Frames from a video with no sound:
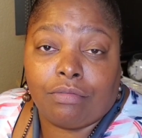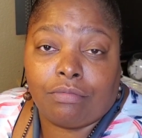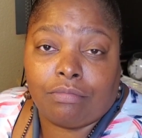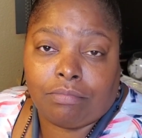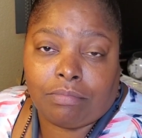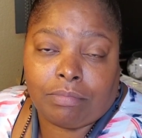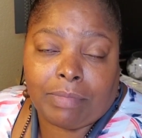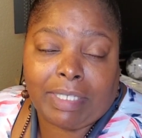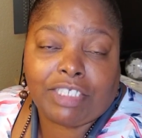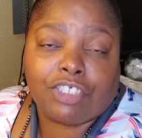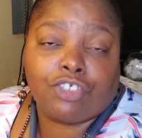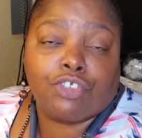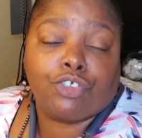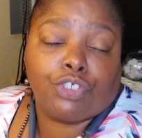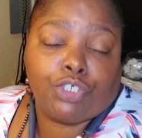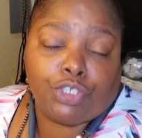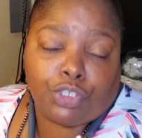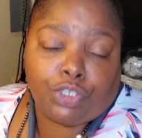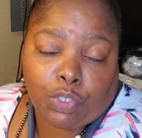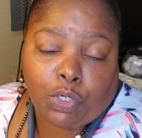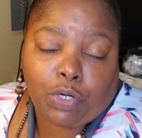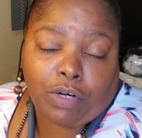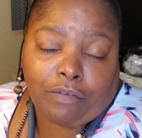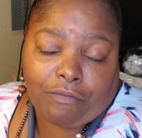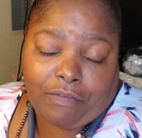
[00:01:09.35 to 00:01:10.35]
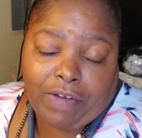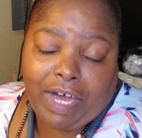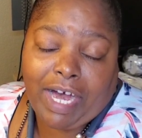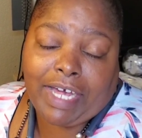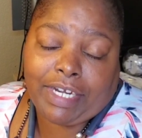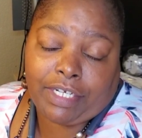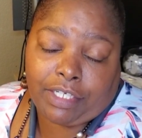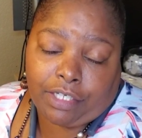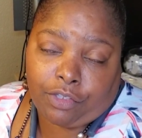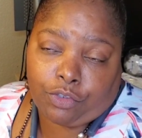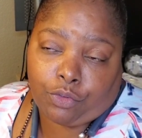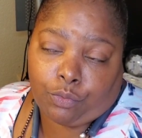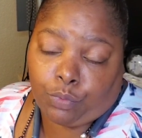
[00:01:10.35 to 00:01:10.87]
make sure you're notified,
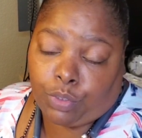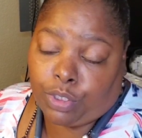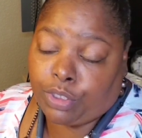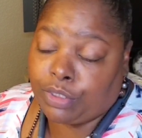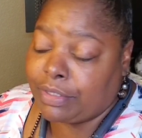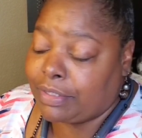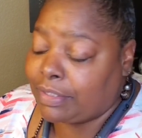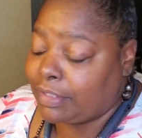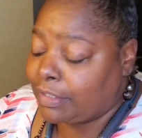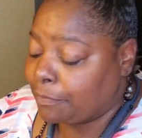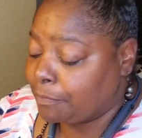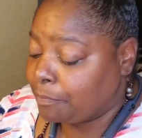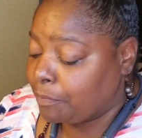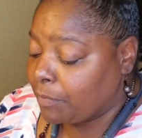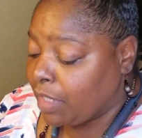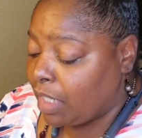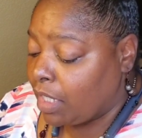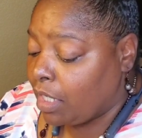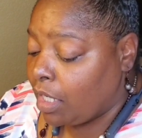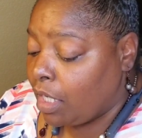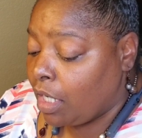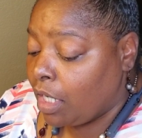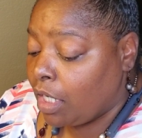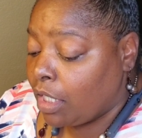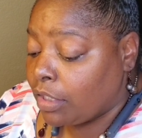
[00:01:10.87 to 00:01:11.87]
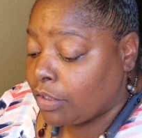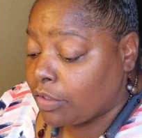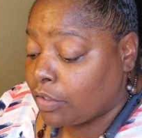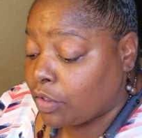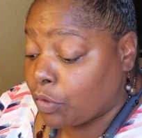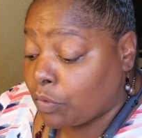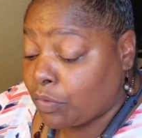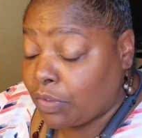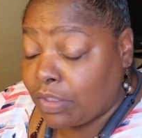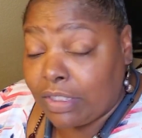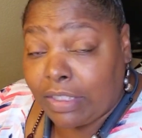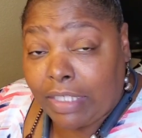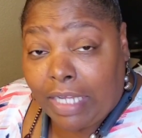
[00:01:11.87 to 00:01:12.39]
in other words. So
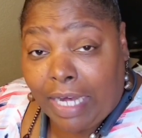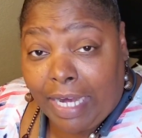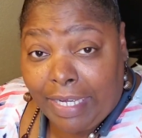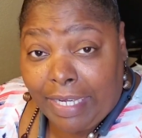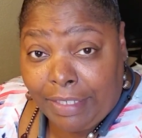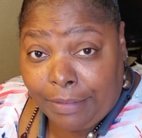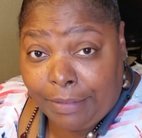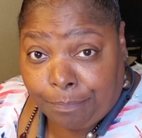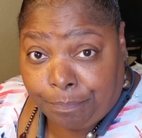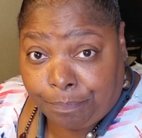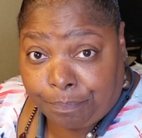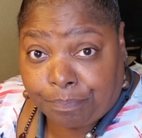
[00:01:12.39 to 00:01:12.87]
tonight,